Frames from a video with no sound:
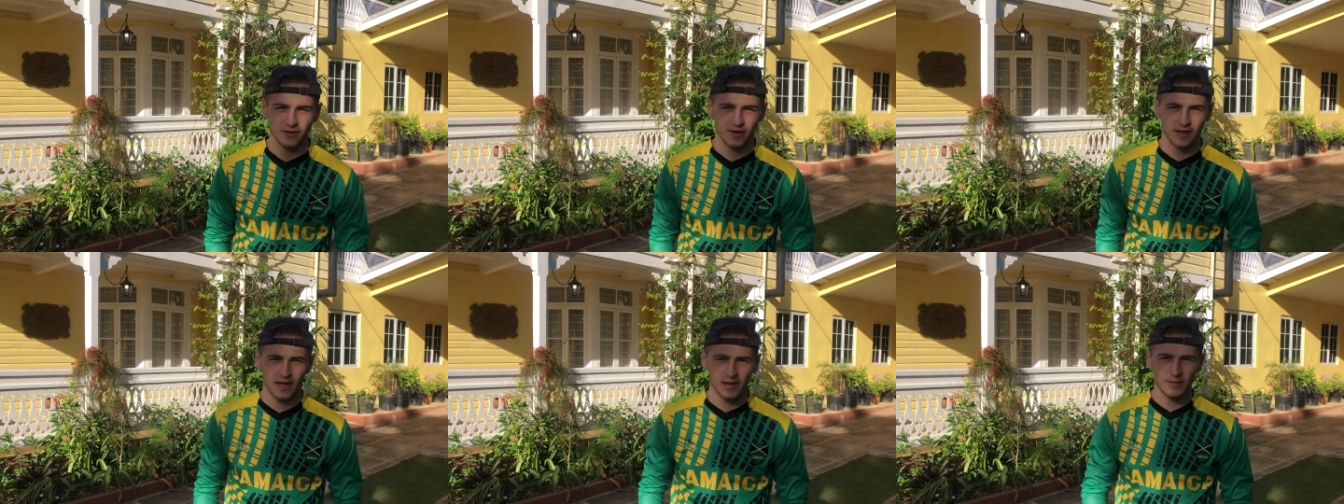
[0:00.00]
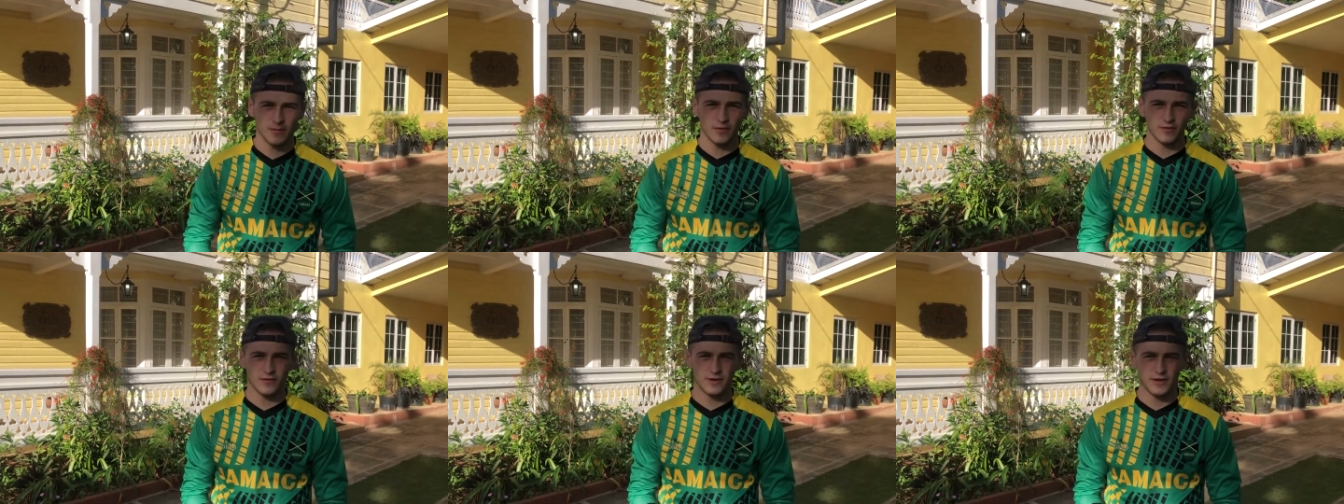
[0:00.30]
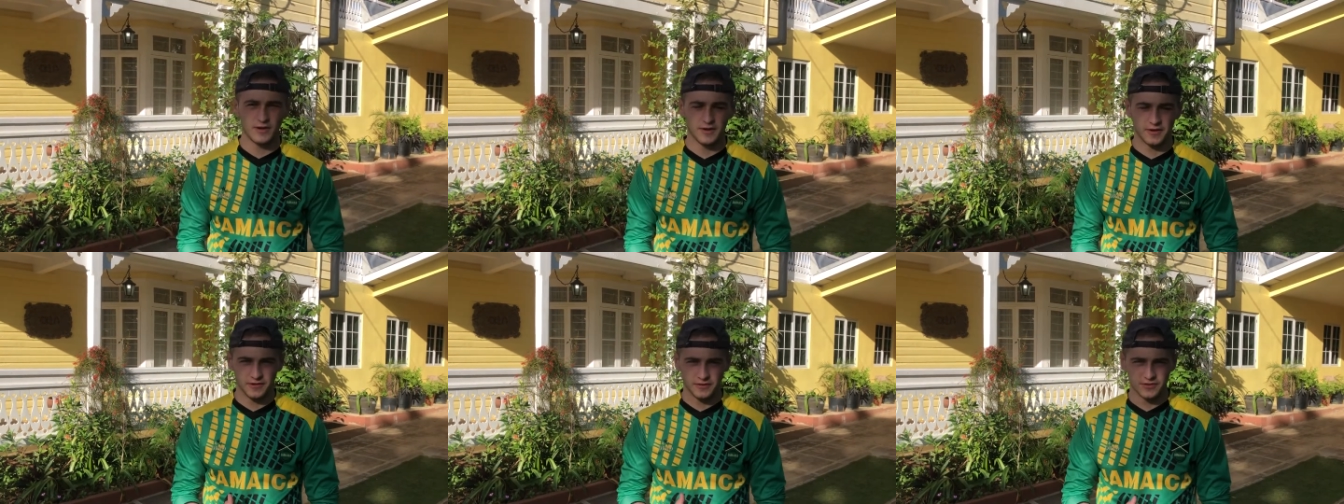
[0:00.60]
I came over
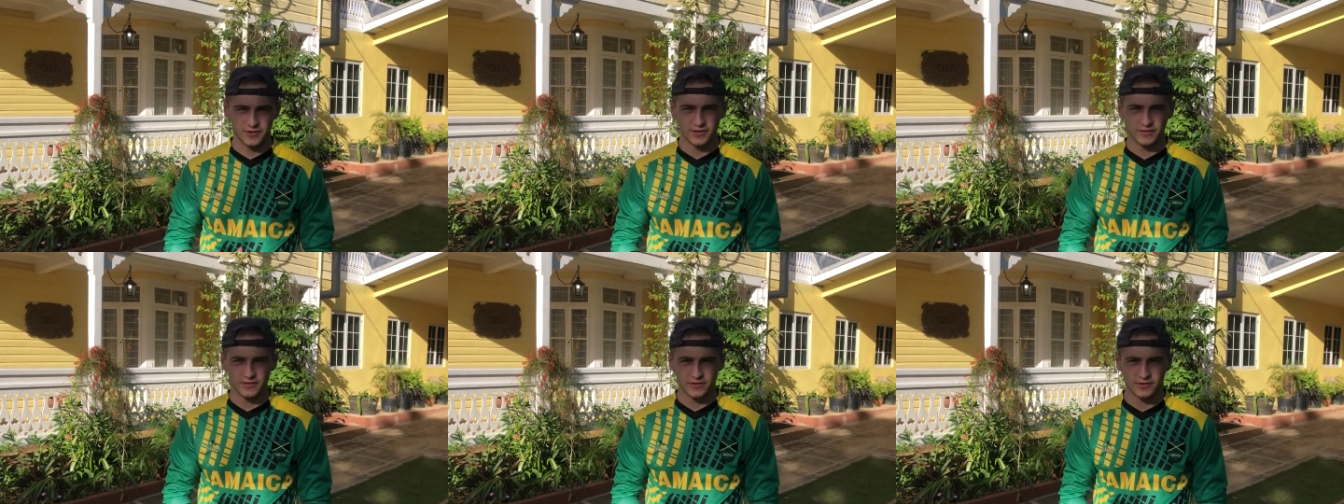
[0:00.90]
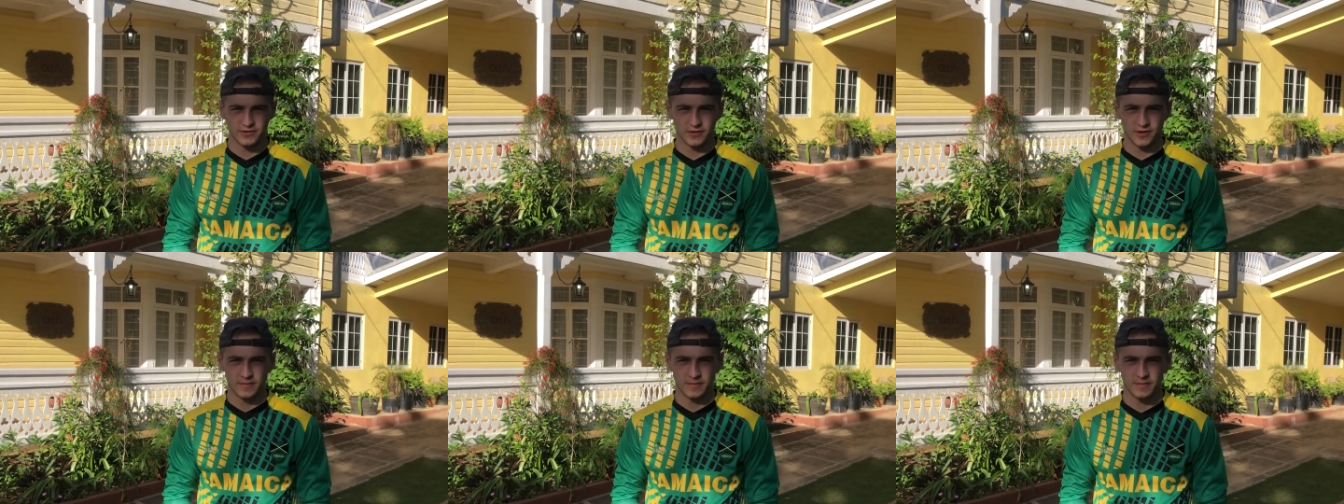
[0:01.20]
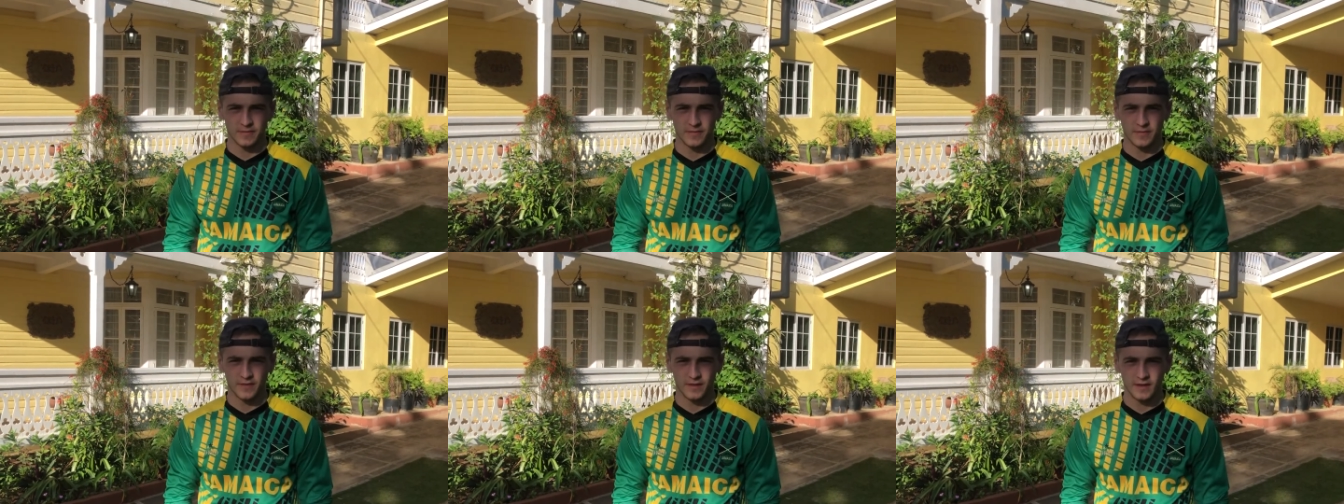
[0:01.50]
here on a service trip
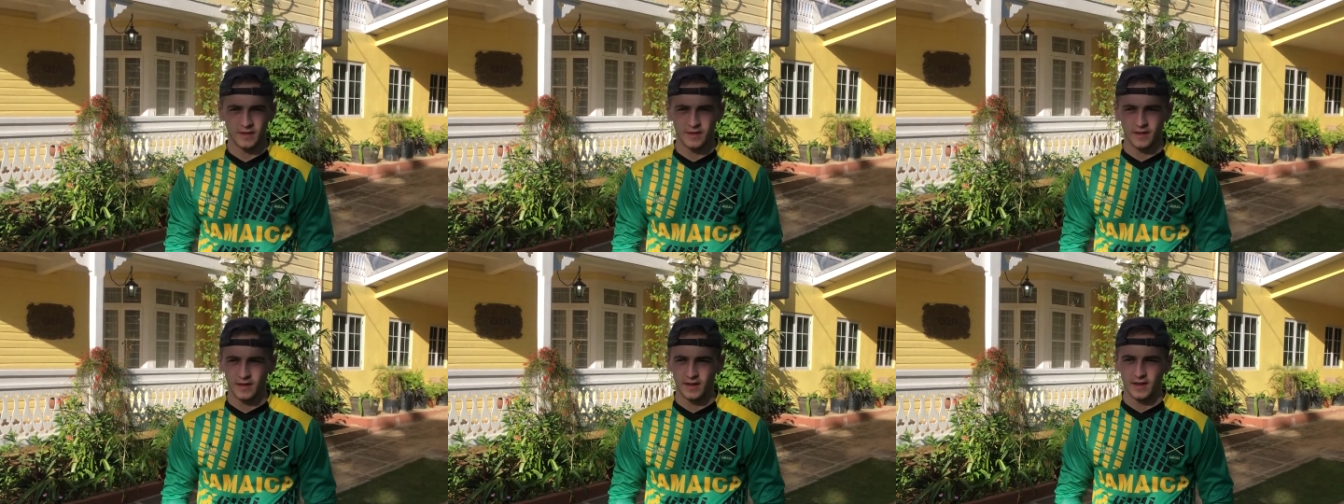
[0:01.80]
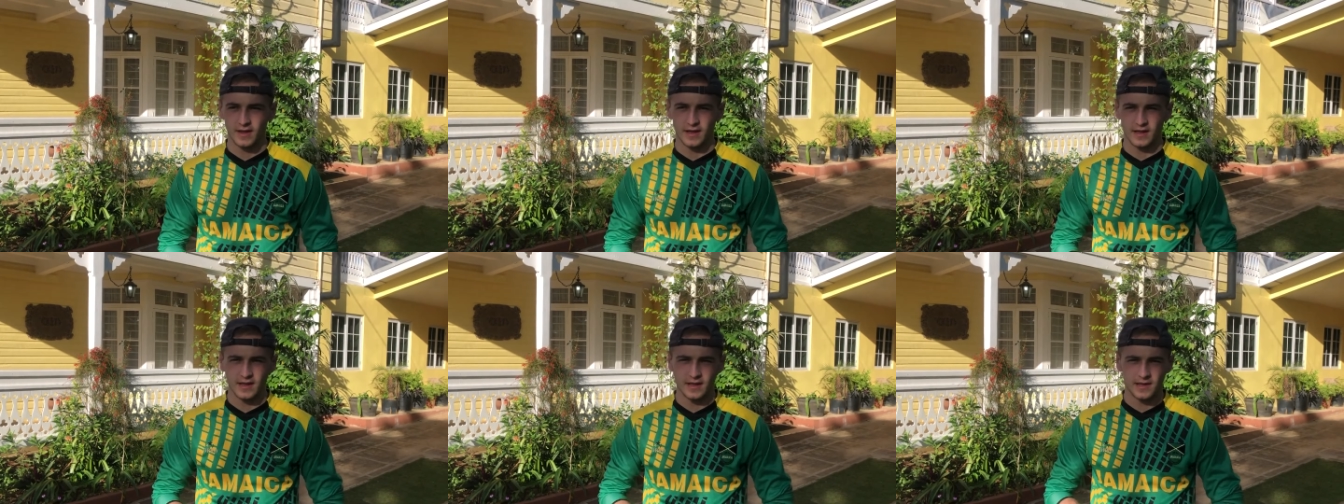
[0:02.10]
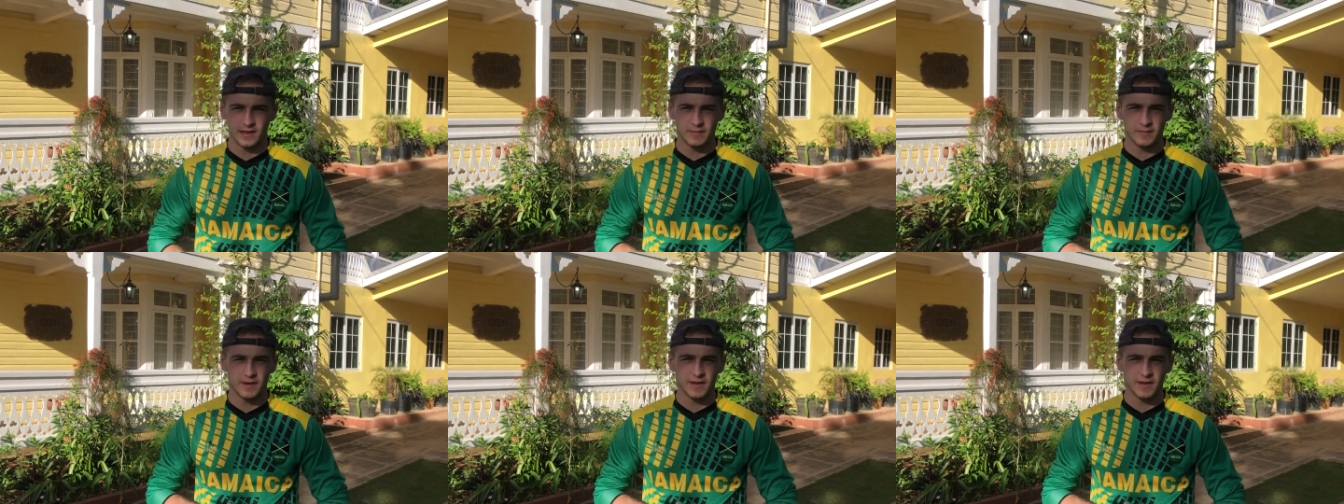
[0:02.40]
and